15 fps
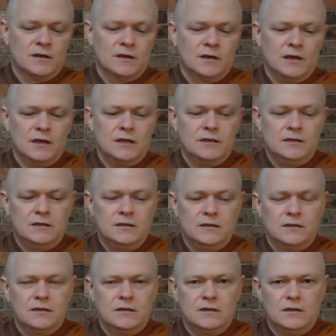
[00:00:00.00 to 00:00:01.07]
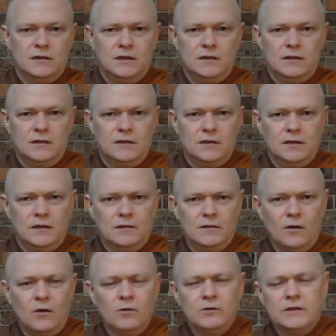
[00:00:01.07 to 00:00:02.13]
In
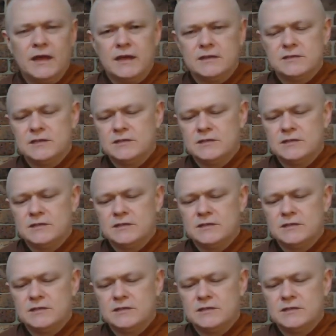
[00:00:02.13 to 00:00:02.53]
the old days,